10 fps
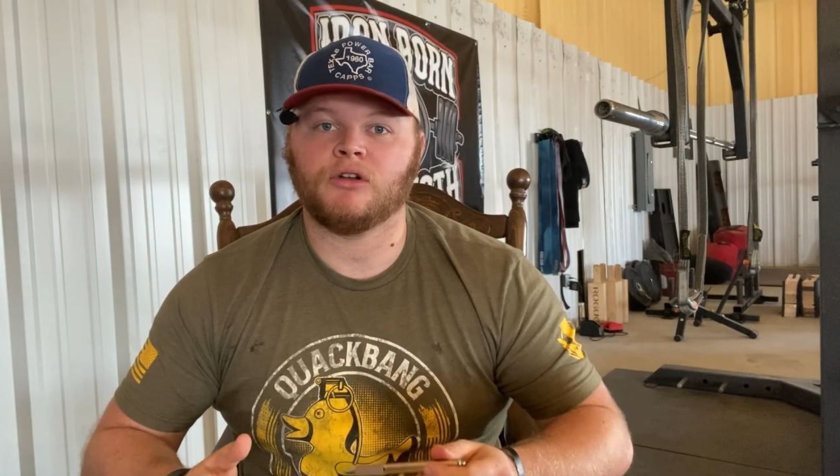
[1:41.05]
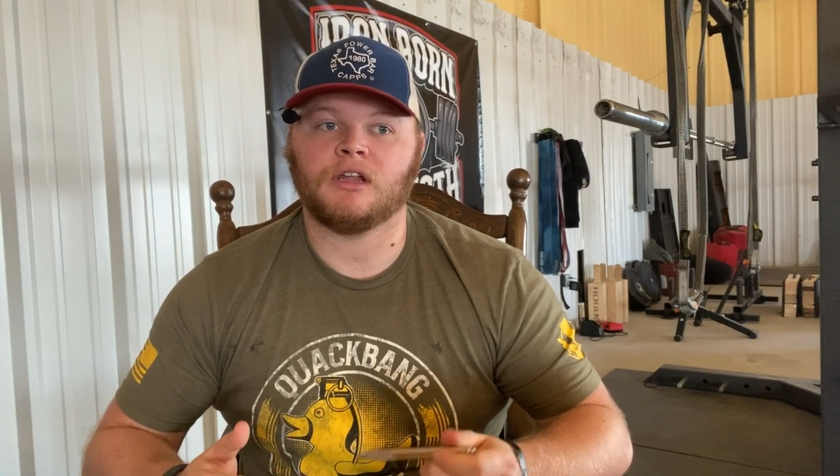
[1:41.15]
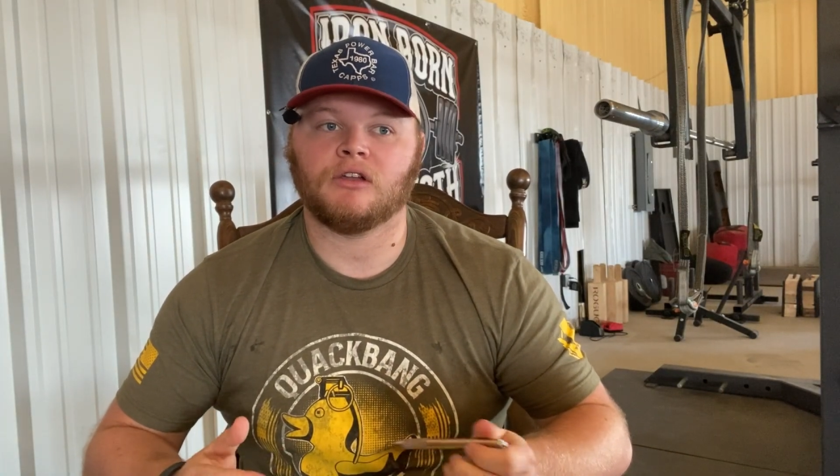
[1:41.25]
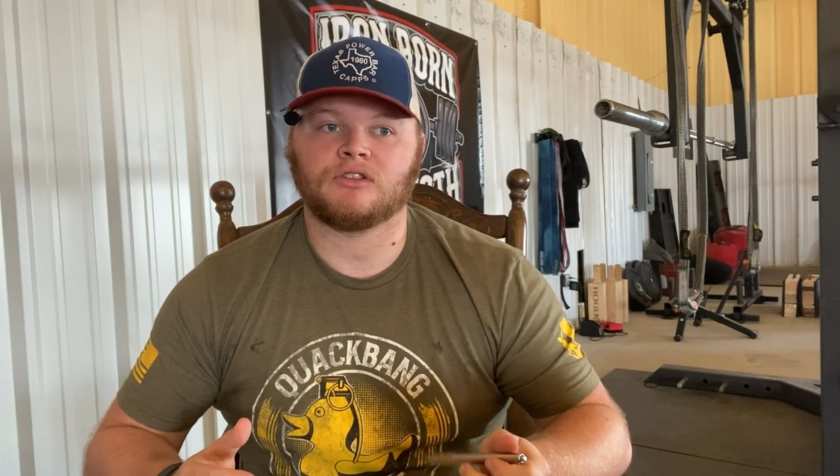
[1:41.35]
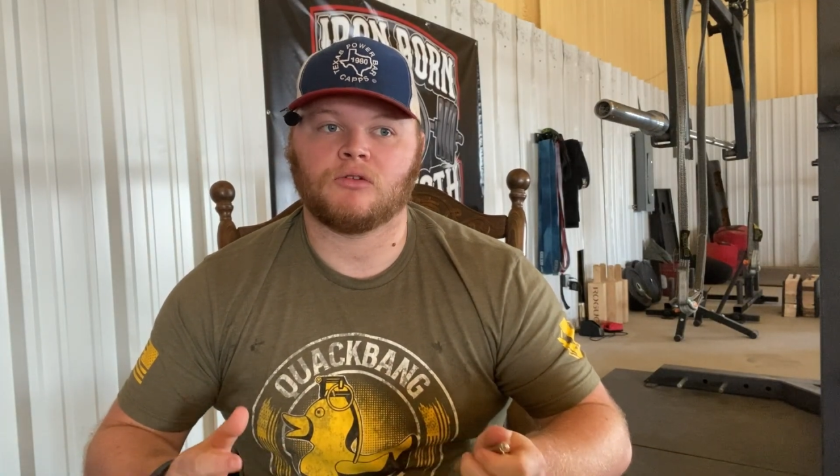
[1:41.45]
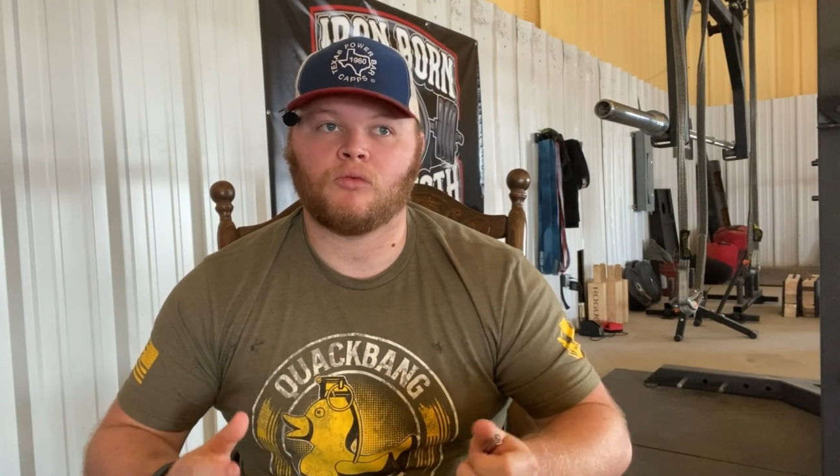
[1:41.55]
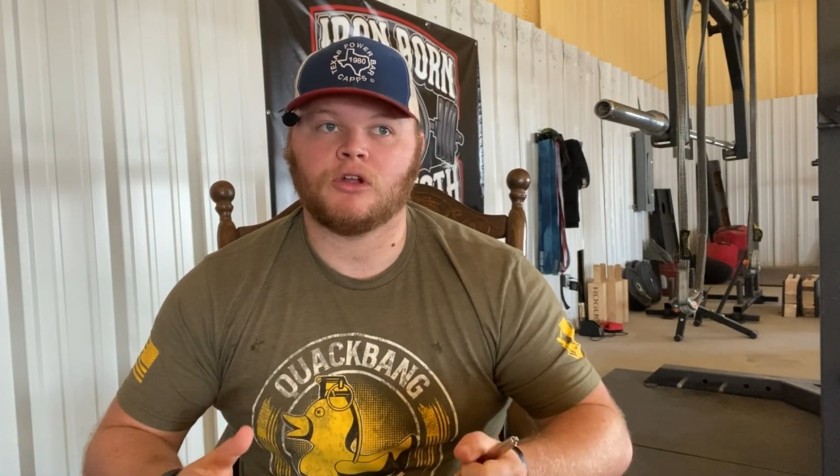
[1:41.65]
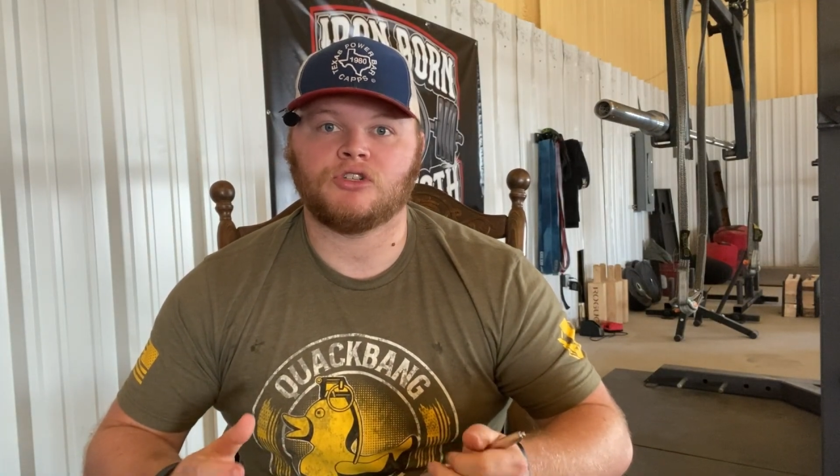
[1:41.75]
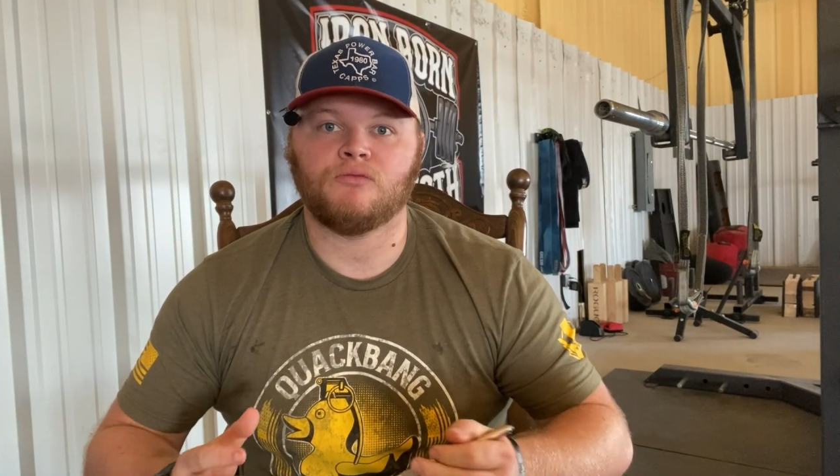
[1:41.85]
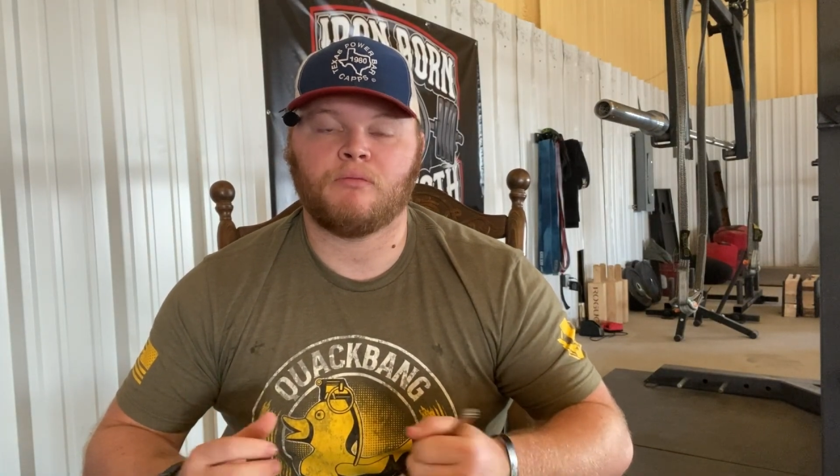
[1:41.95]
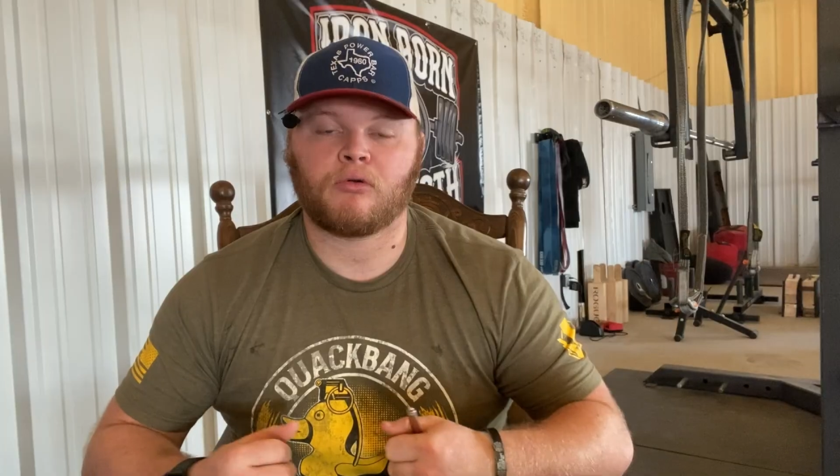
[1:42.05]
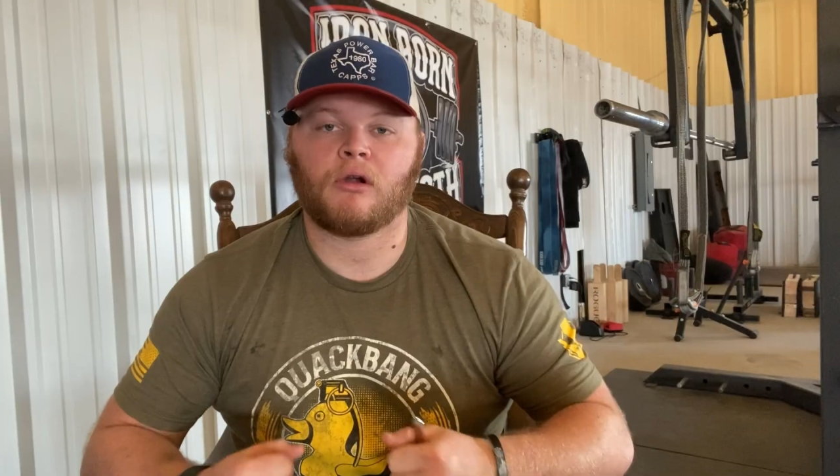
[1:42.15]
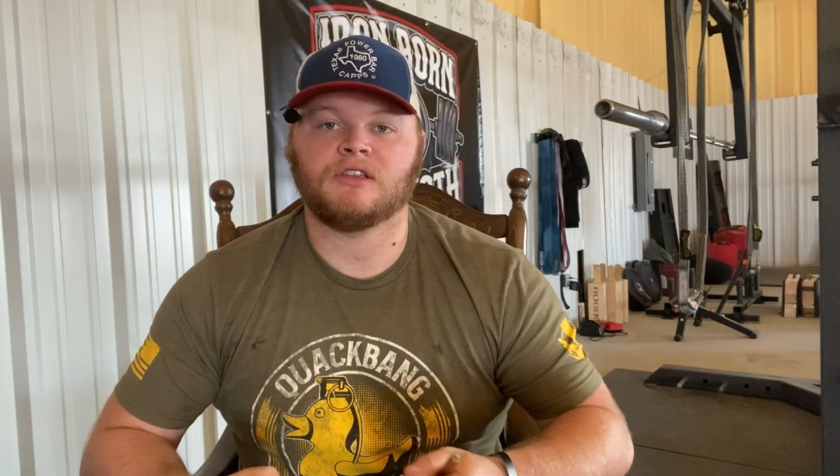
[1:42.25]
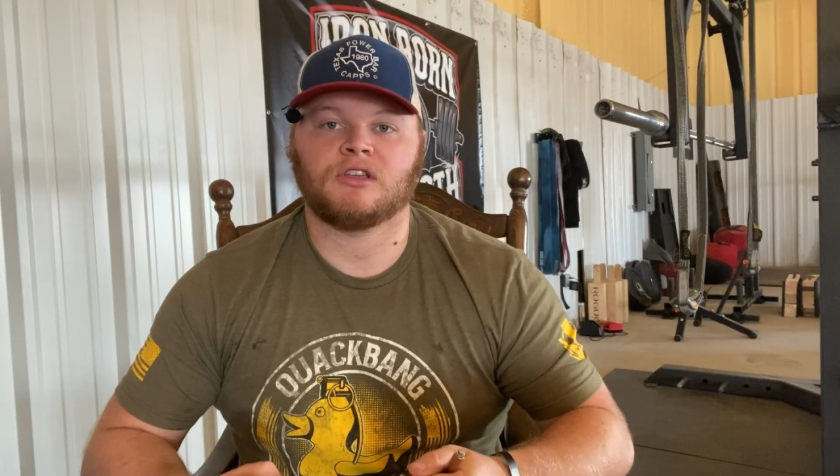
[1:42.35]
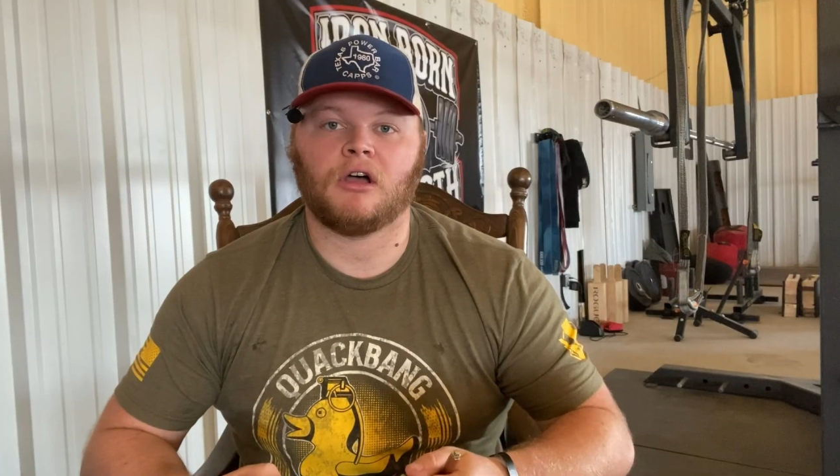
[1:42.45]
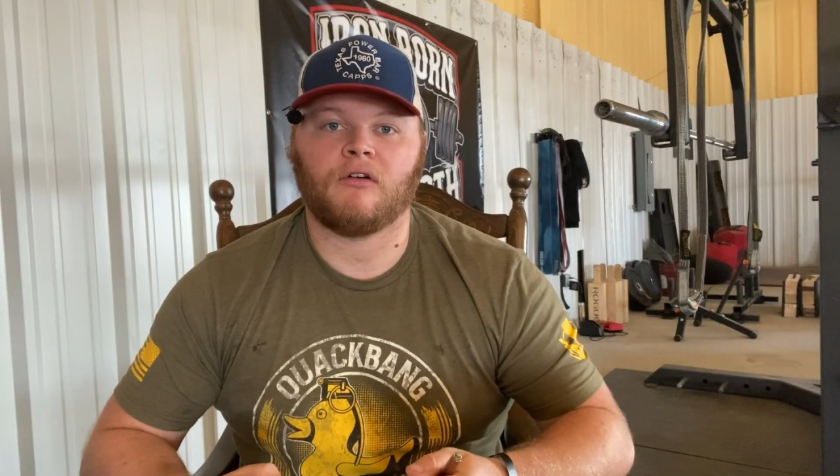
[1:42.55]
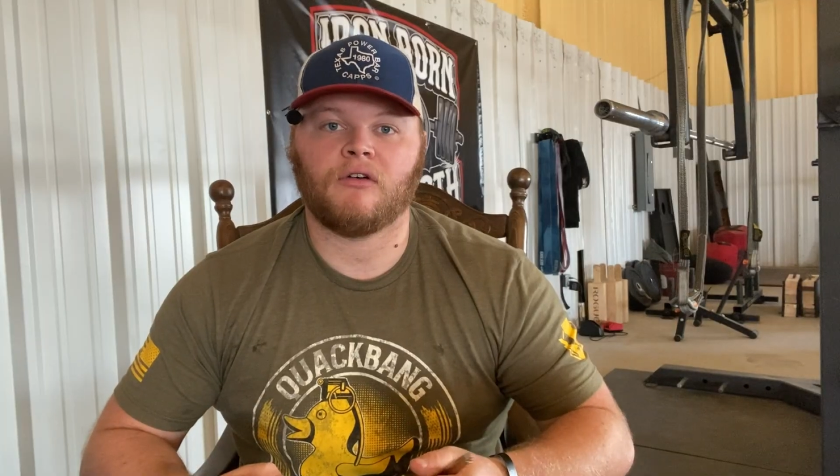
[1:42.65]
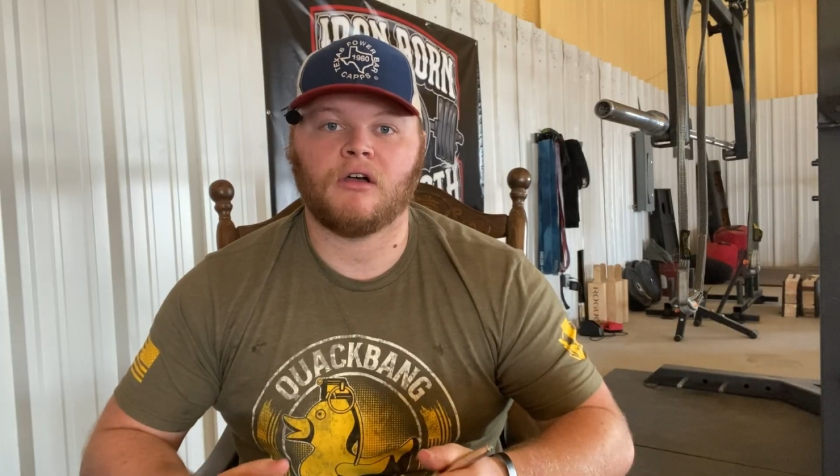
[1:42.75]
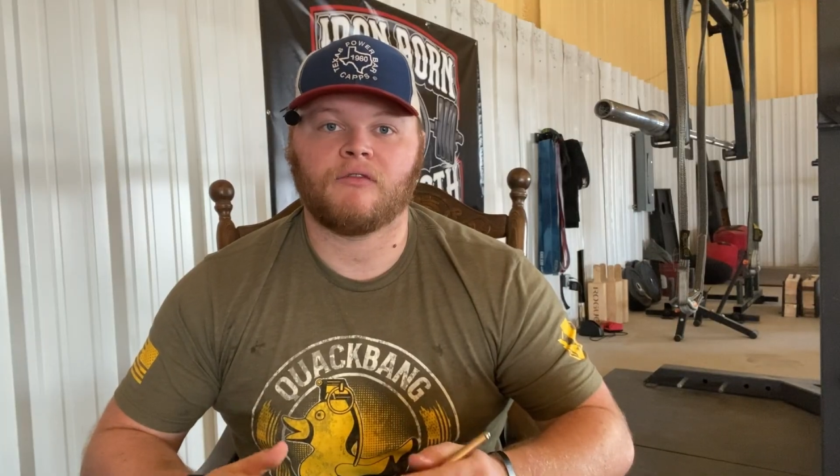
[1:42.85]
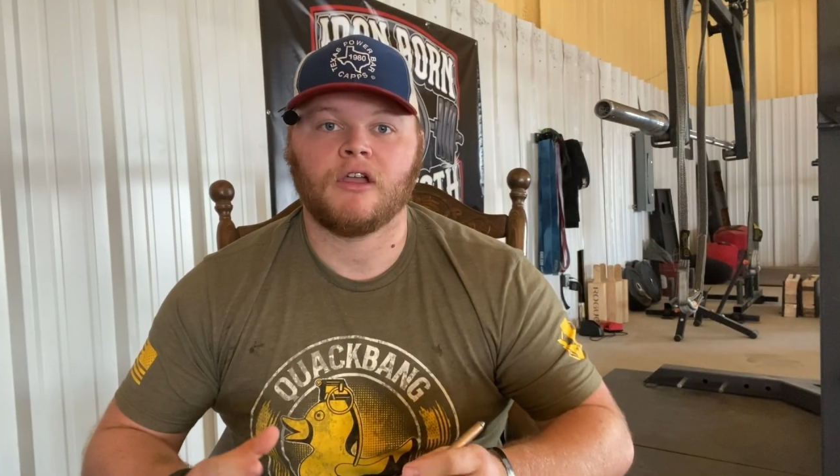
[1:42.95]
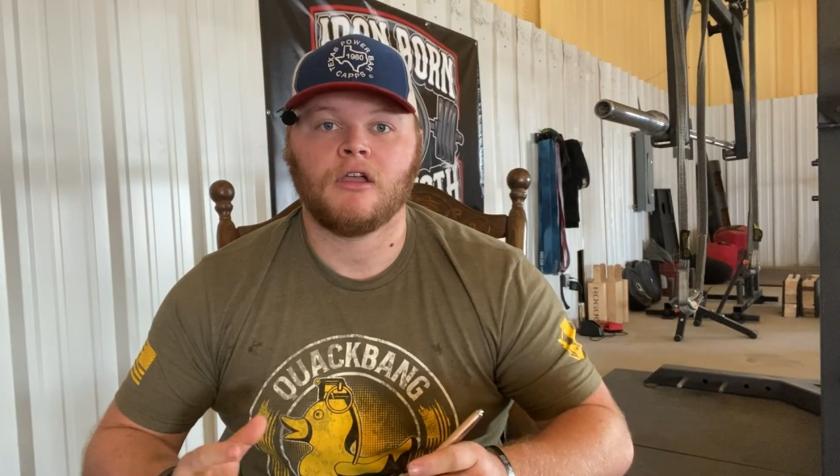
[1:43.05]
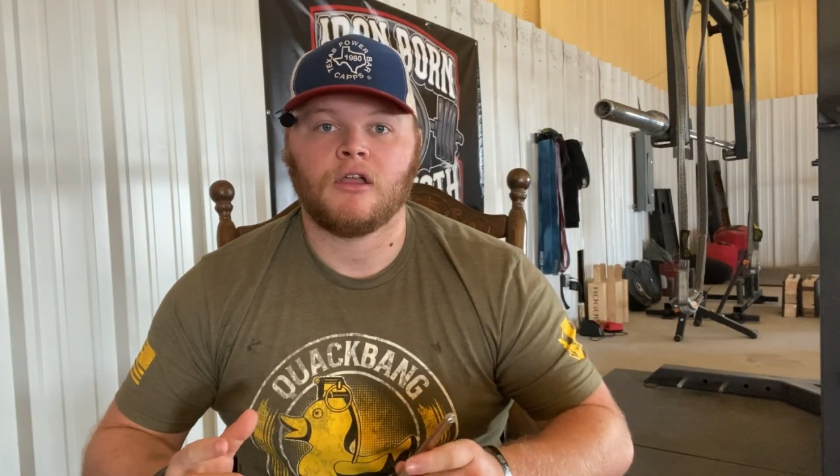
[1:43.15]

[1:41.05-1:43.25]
delts are what you press off of.